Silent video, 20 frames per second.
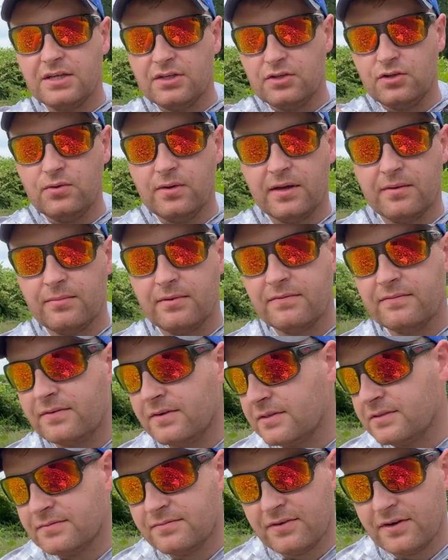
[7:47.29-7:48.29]
you ain't been
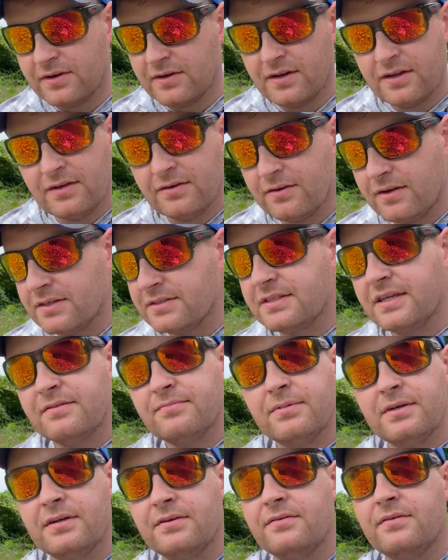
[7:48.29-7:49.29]
fishing very long, because they've
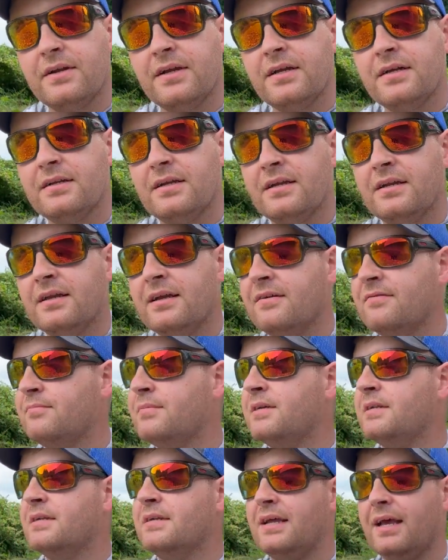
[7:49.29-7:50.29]
been around and have
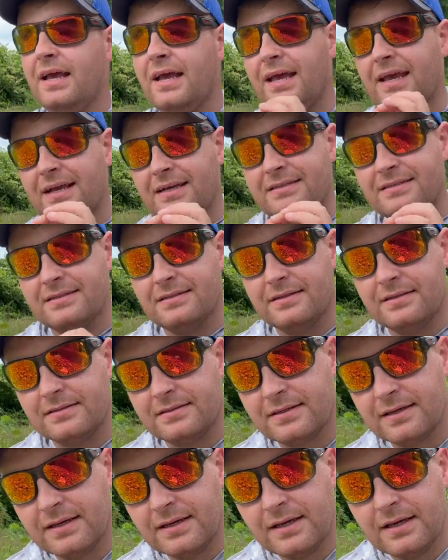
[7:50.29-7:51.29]
been an
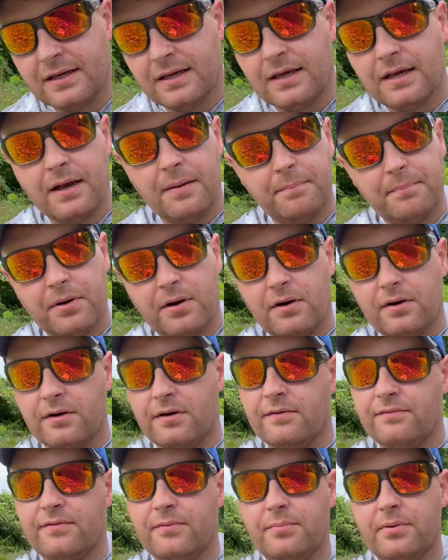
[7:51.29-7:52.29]
excellent
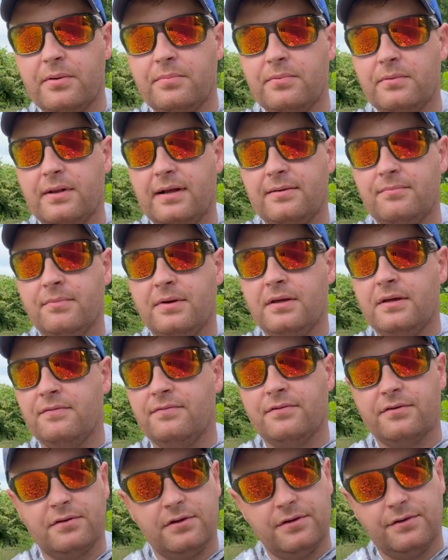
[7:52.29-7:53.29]
partner for people like me
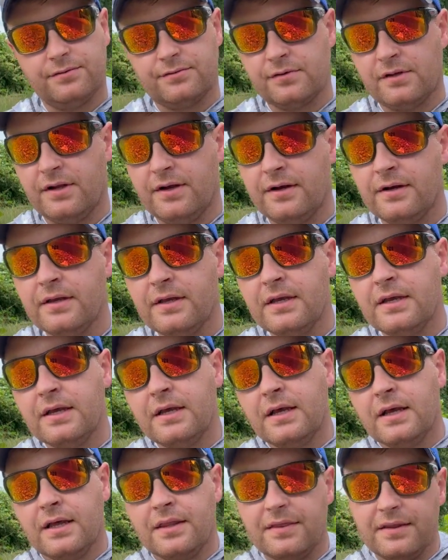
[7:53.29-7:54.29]
for years now.
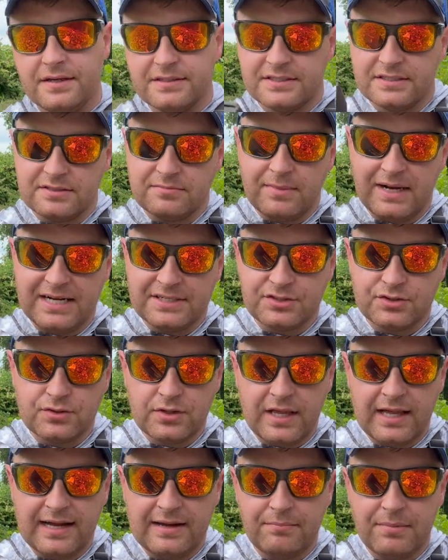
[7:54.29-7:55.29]
This is my
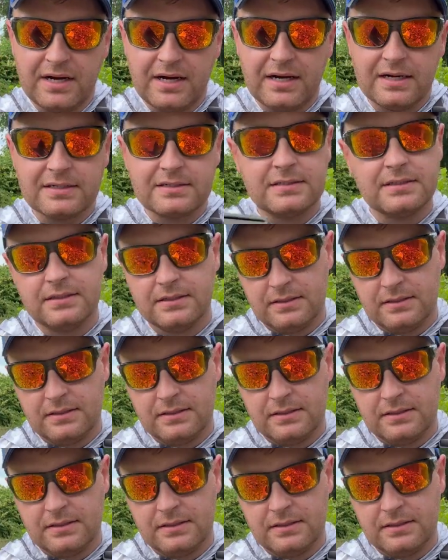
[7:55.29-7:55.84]
July box.